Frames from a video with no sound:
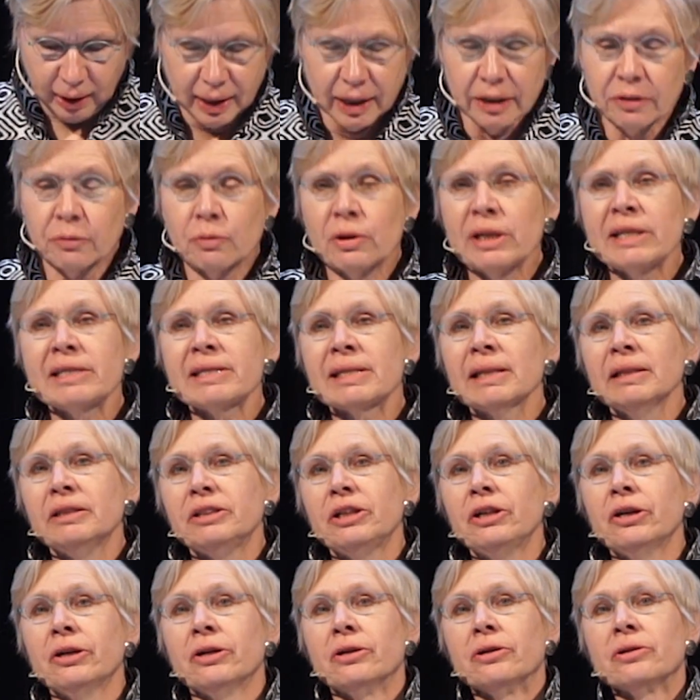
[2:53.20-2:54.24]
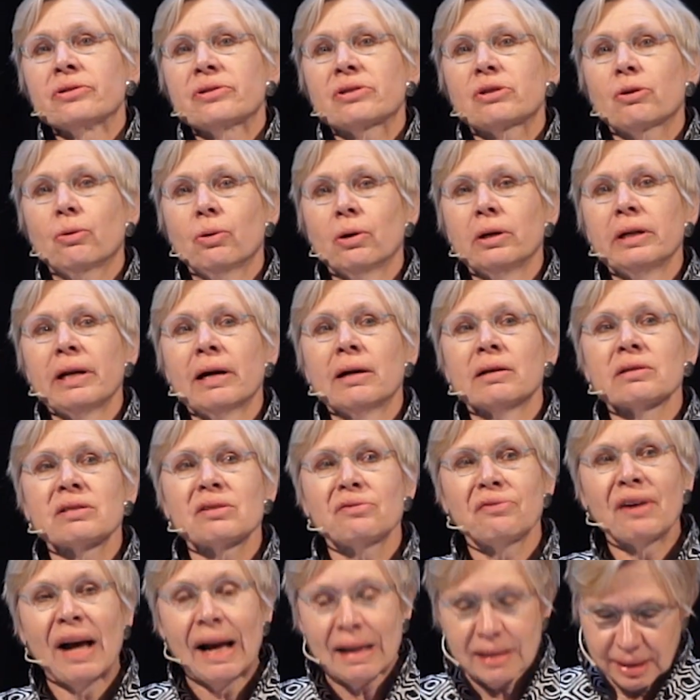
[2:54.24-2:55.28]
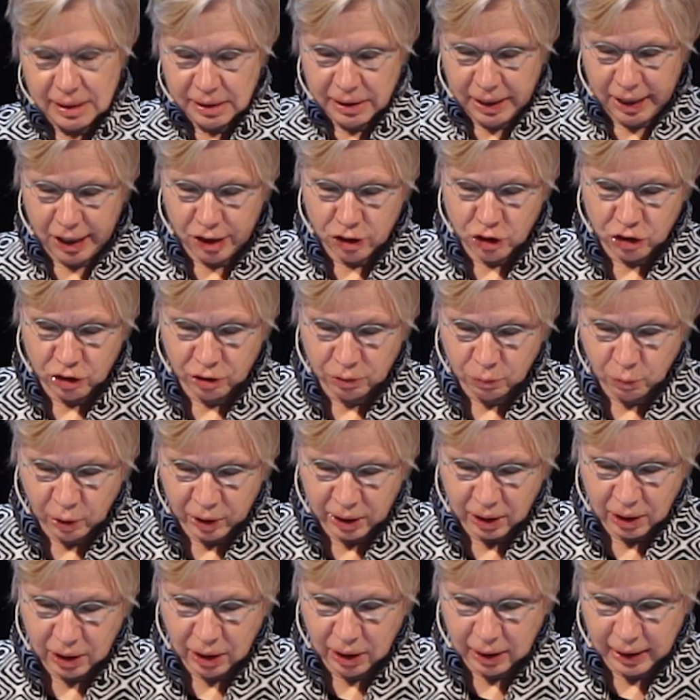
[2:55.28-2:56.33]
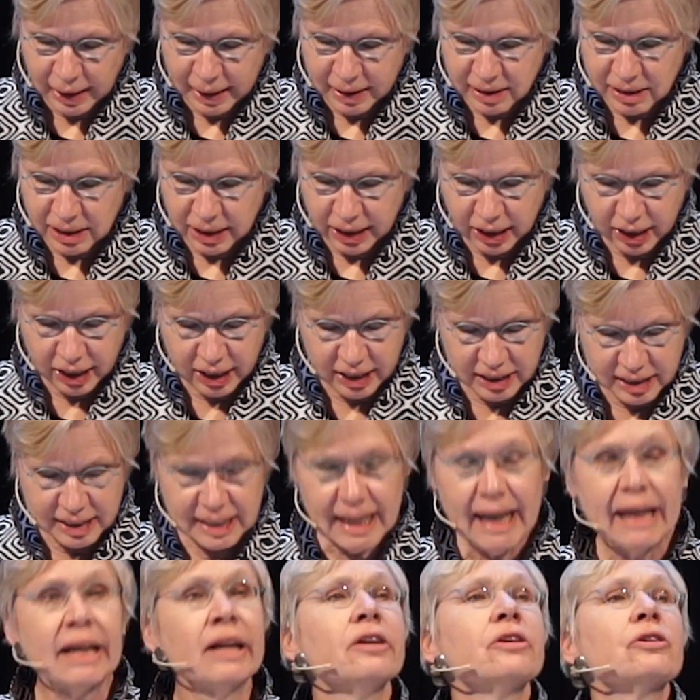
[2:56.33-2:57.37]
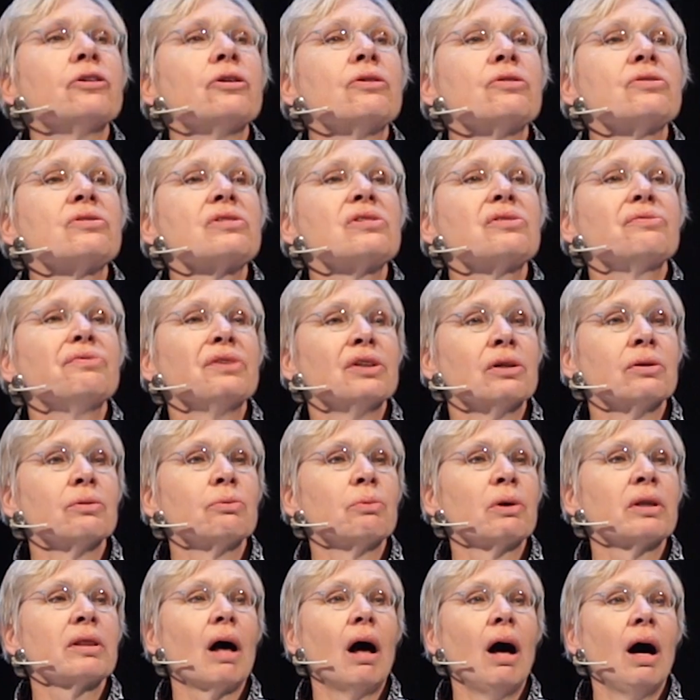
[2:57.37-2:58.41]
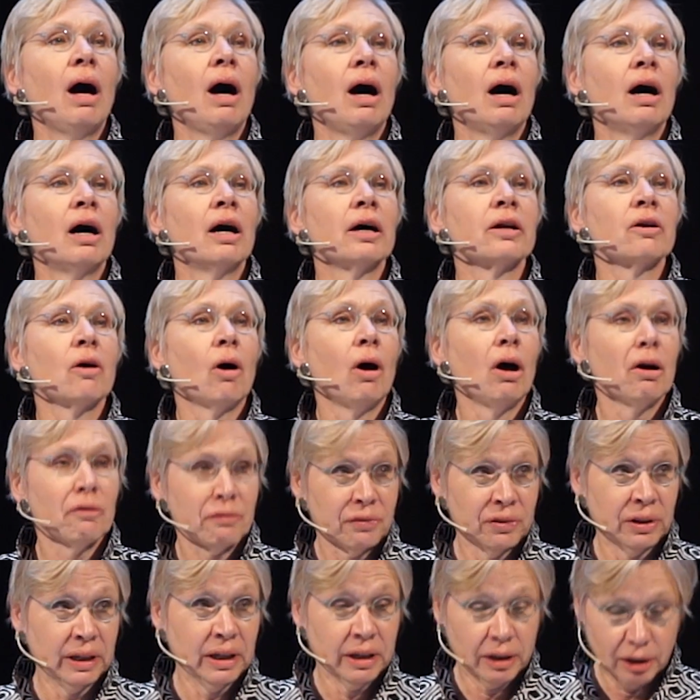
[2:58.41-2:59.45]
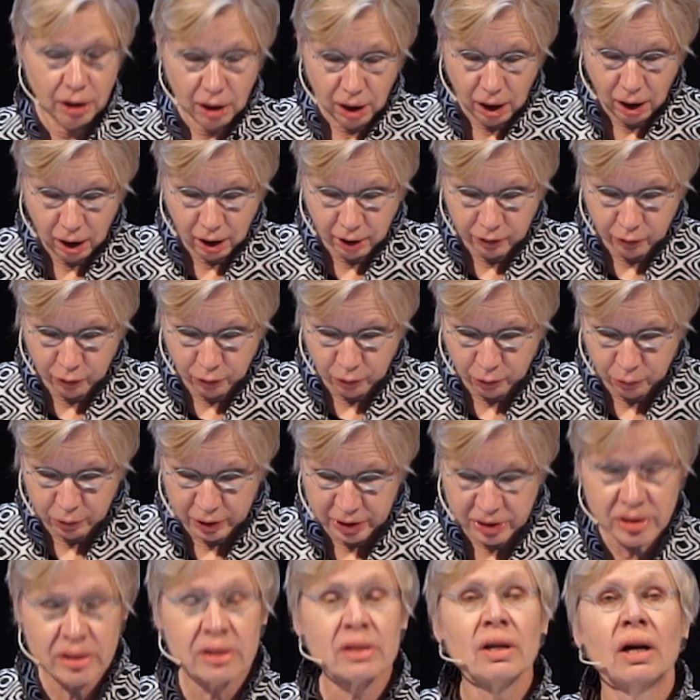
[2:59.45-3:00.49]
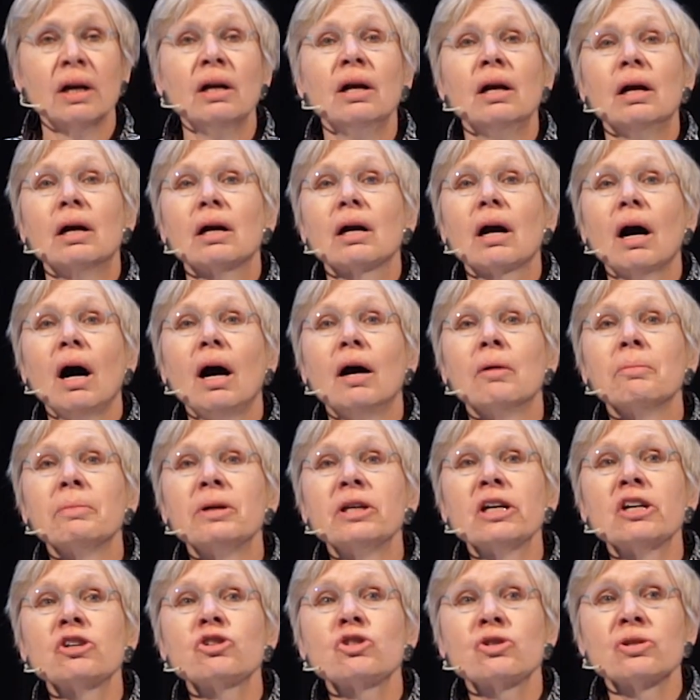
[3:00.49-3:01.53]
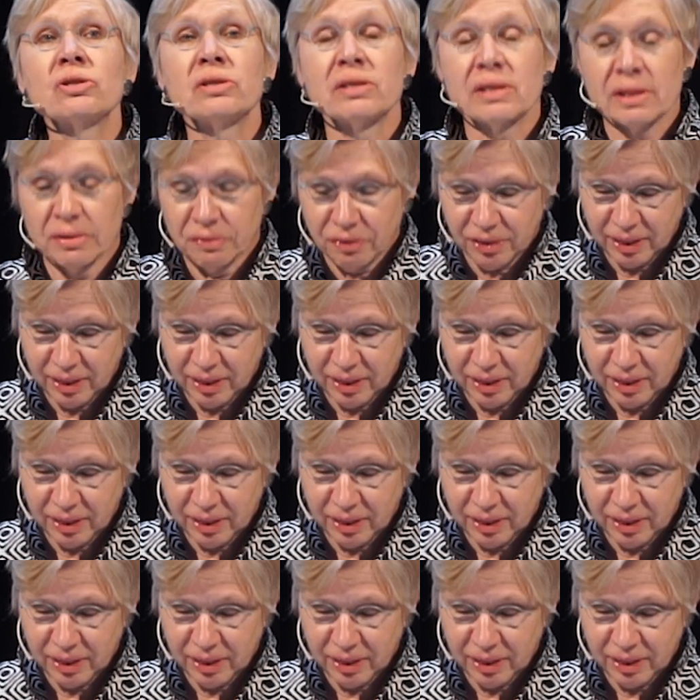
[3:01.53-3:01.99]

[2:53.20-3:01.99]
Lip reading: In recent years, Cornell's fascination with collecting containers filled with odd, often incongruous combinations of